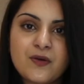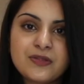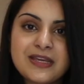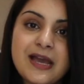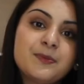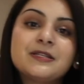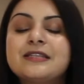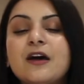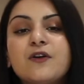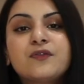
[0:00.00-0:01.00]
On the app
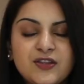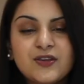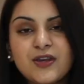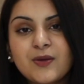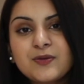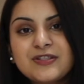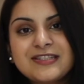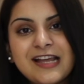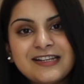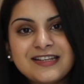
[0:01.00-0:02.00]
itself, you can go onto
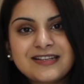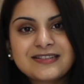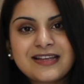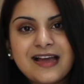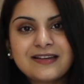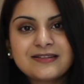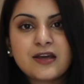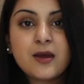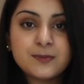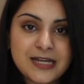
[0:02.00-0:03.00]
settings and
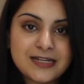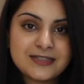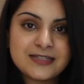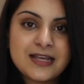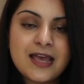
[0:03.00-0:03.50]
updates,